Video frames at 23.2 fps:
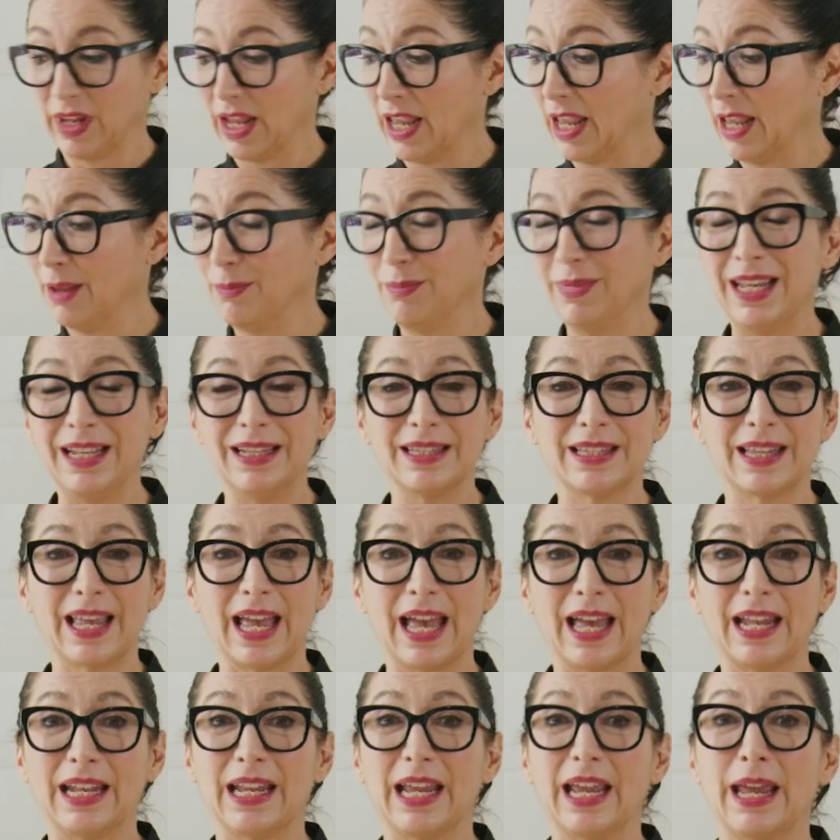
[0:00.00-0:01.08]
It means
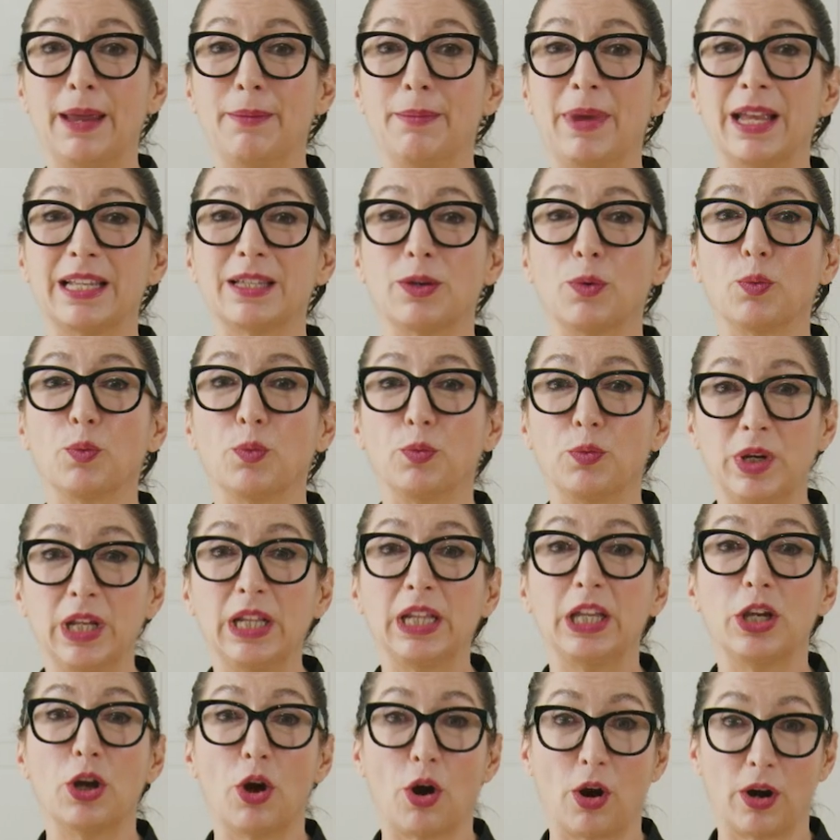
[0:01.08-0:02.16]
that it makes it
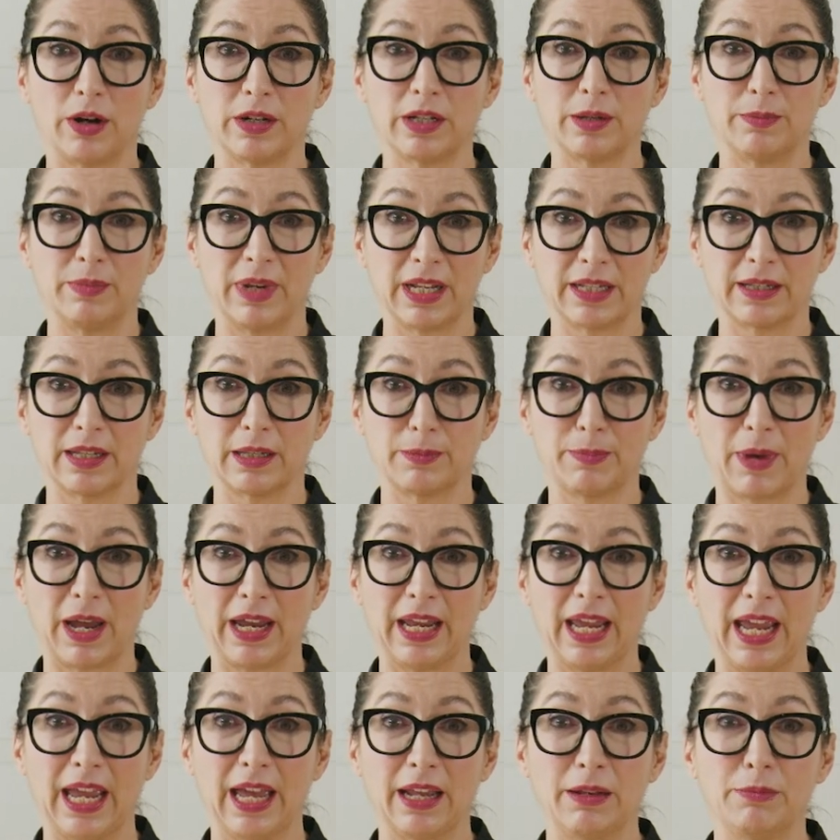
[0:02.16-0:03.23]
really hard to mix this by
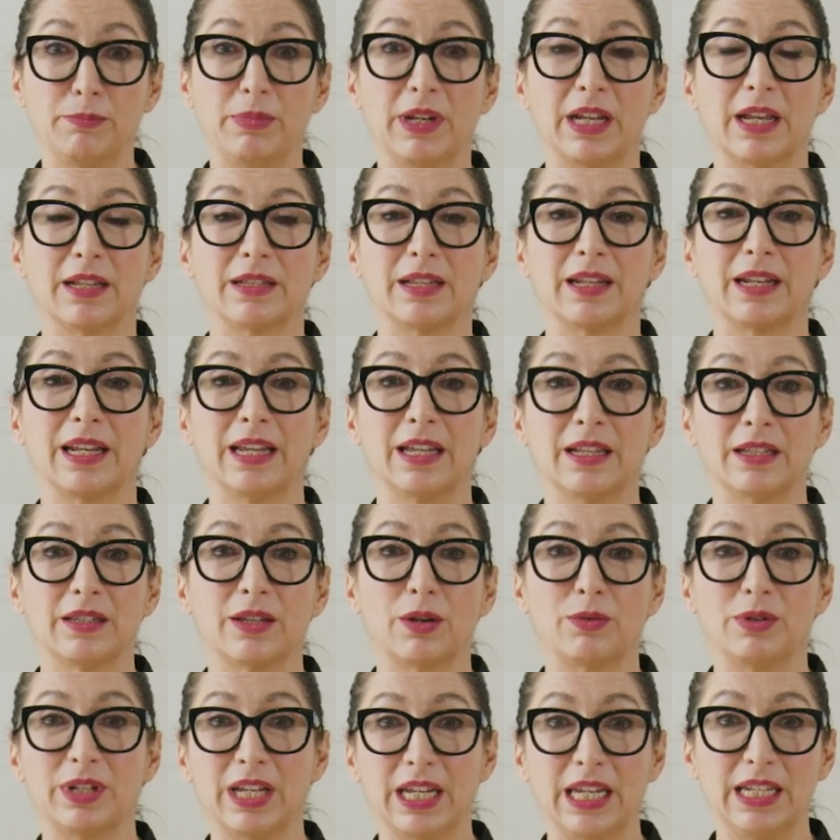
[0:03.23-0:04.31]
hand because it is
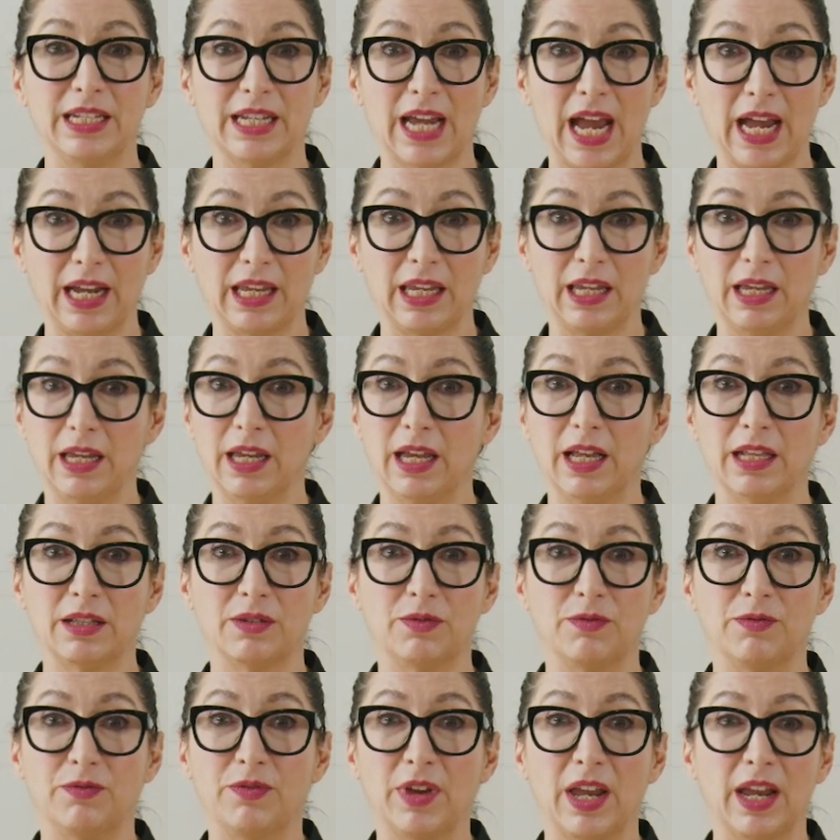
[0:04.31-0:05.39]
so ticky-tacky. It's
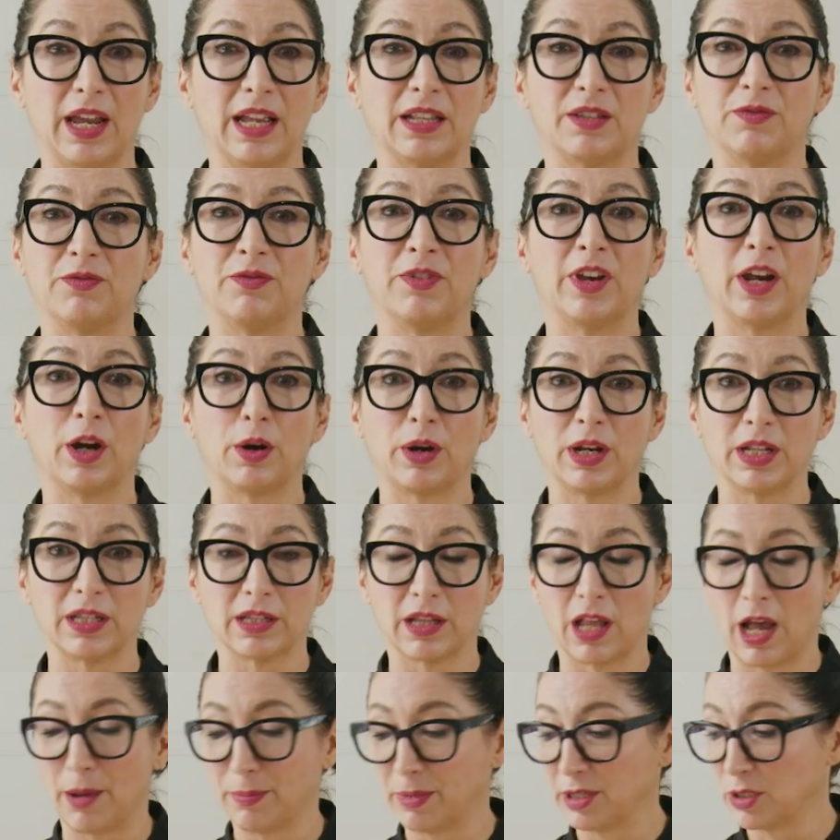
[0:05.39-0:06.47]
very
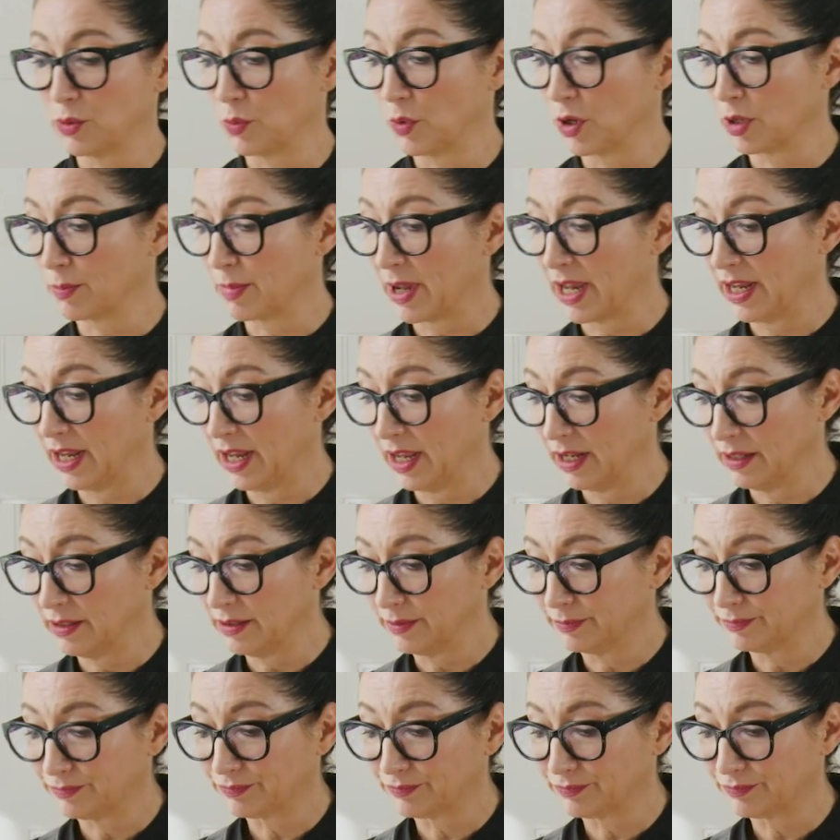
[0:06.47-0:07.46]
sloppy to work by hand.